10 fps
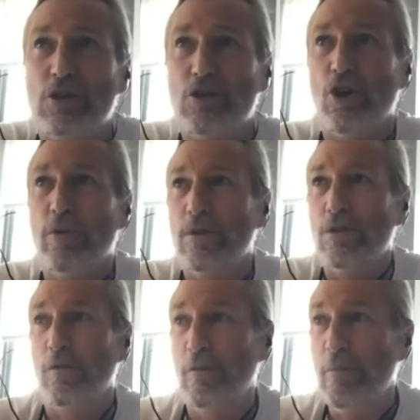tournament.
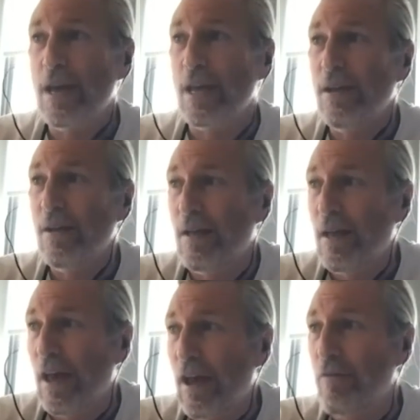So for me,
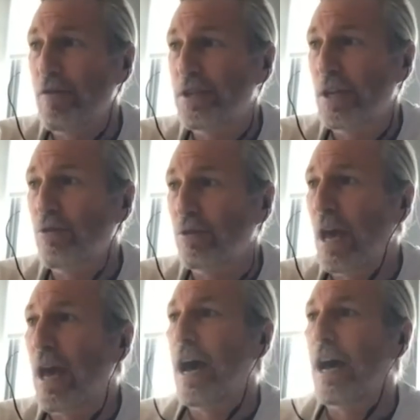every single
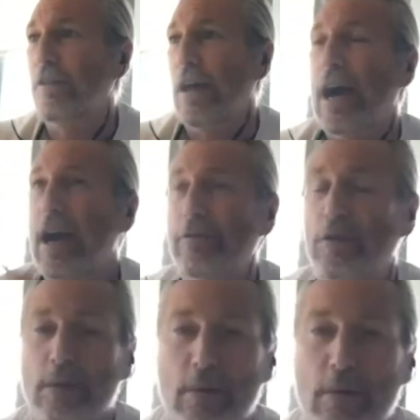day, I have
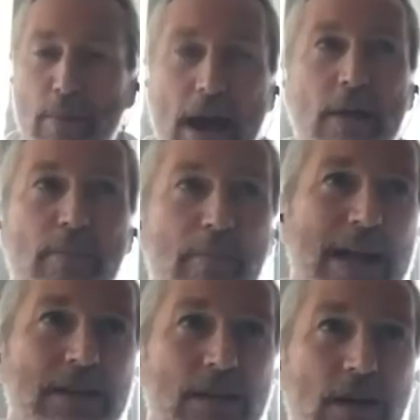to be prepared
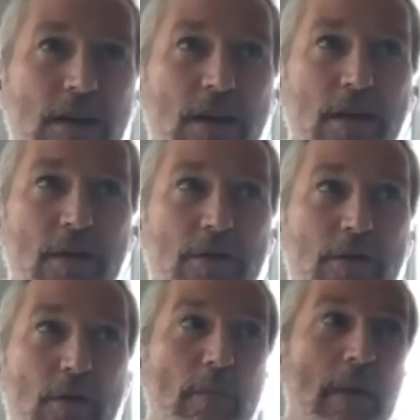better
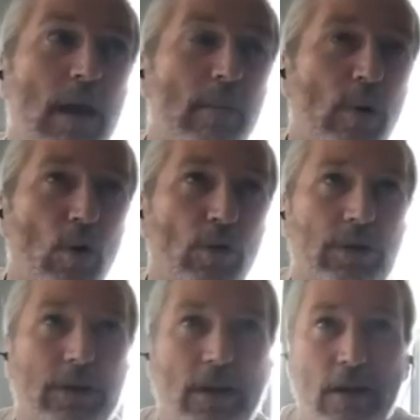than my
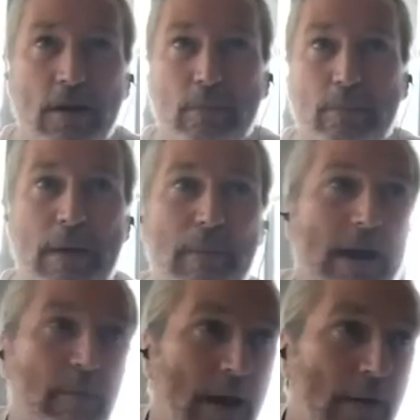opponent, by
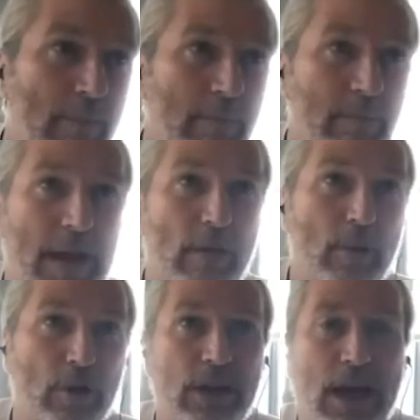the
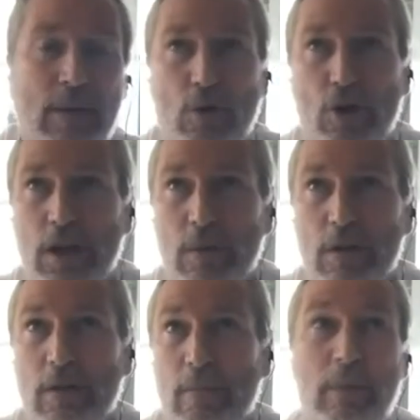pundit I'm working
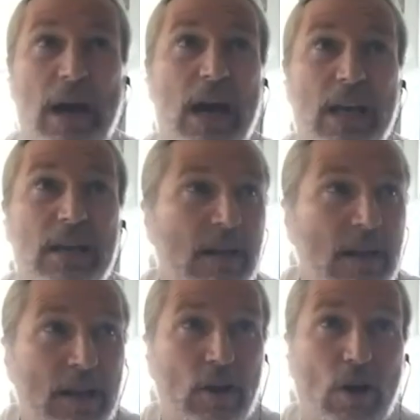with, by
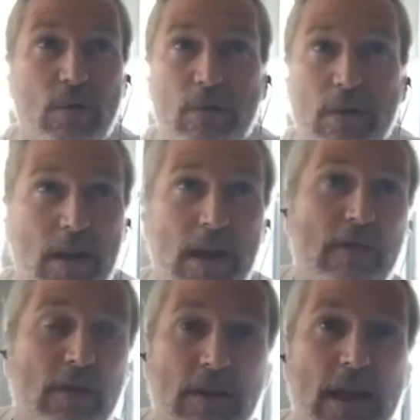
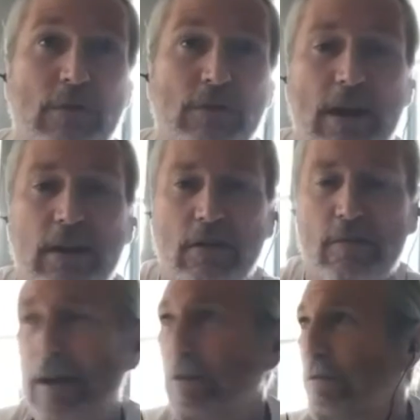even at now director of
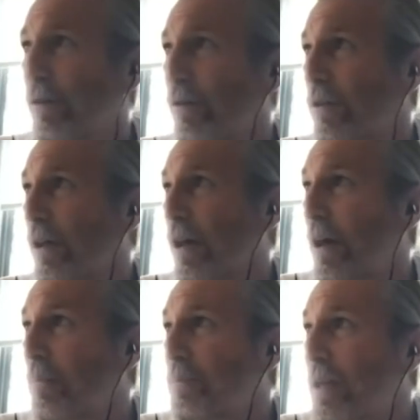Macclesfield.
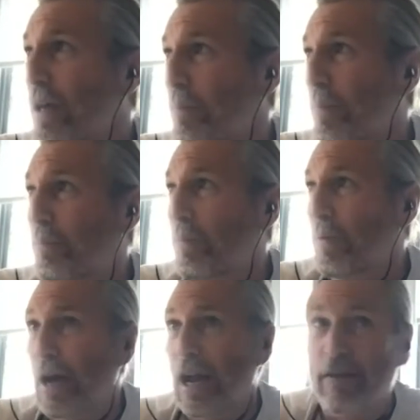
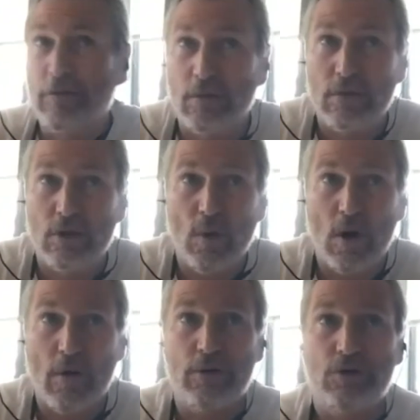I'll have to do
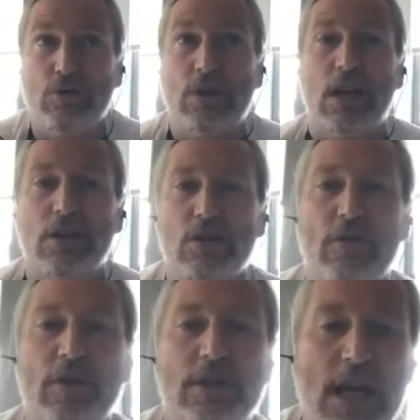all the due diligence
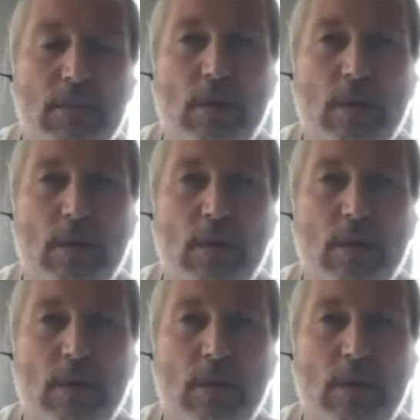on the team we're